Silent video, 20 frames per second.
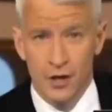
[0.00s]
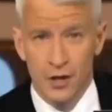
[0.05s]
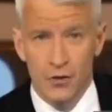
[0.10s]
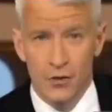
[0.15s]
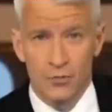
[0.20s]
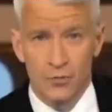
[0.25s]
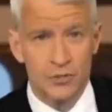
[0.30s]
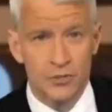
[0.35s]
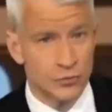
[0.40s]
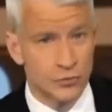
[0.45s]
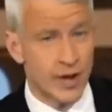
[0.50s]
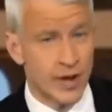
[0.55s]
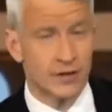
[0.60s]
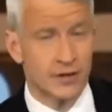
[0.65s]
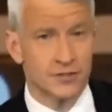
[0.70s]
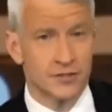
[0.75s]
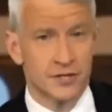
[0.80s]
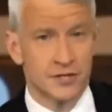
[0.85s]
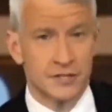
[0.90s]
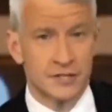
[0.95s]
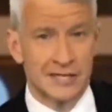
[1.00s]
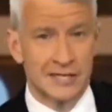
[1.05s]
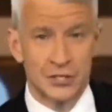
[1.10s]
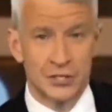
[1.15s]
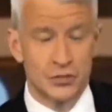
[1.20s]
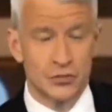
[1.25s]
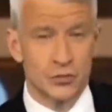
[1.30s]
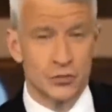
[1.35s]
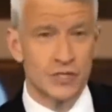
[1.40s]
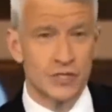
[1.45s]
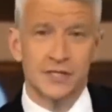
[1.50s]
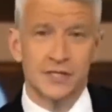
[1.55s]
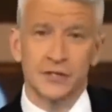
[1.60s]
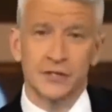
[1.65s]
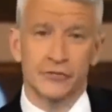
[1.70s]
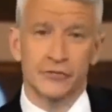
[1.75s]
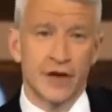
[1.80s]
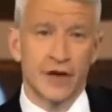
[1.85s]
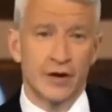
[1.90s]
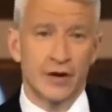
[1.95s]
Well, Mister Rangel says he just recently
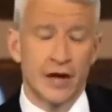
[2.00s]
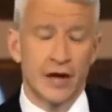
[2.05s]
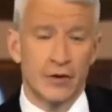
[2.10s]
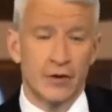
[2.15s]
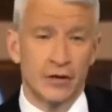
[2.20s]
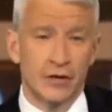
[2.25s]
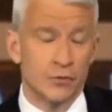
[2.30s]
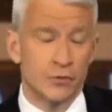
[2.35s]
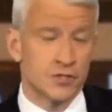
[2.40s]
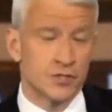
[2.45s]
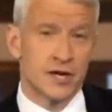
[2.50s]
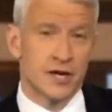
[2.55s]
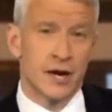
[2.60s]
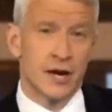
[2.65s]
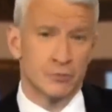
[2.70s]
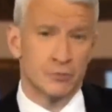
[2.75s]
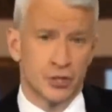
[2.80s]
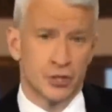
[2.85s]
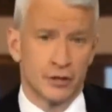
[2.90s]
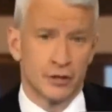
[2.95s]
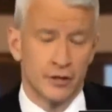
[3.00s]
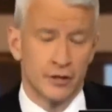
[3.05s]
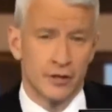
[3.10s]
found out it was an option,